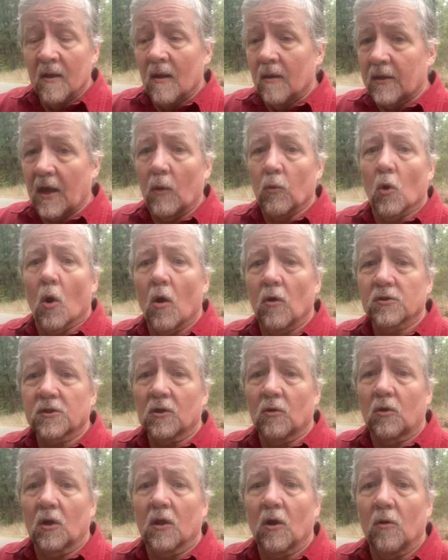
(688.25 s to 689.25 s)
They were
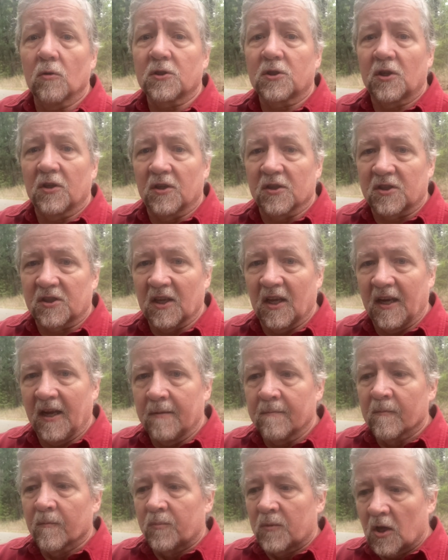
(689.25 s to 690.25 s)
also close to the city,
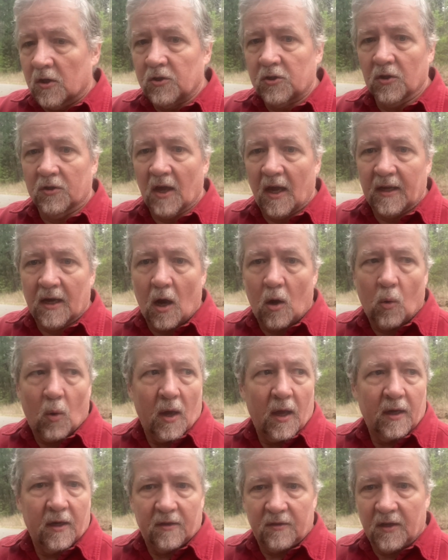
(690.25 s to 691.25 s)
should they go
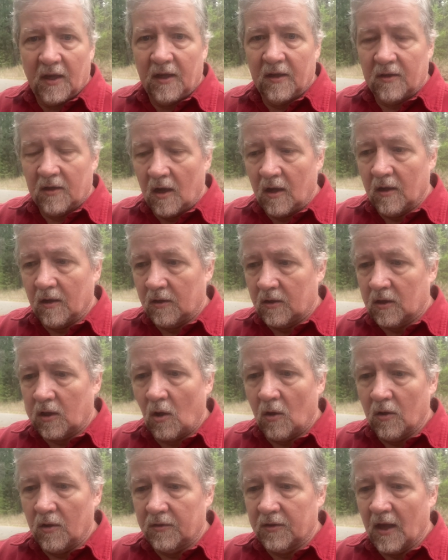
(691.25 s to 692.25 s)
in and need
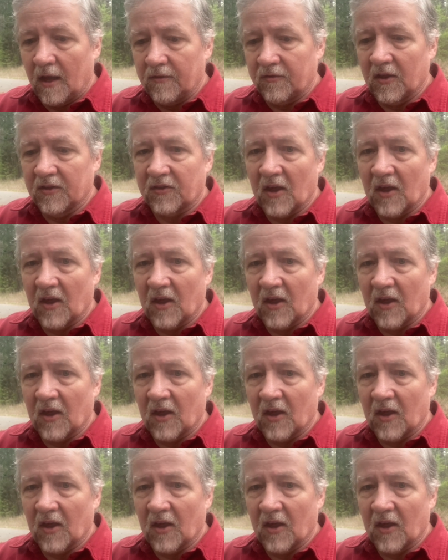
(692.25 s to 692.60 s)
that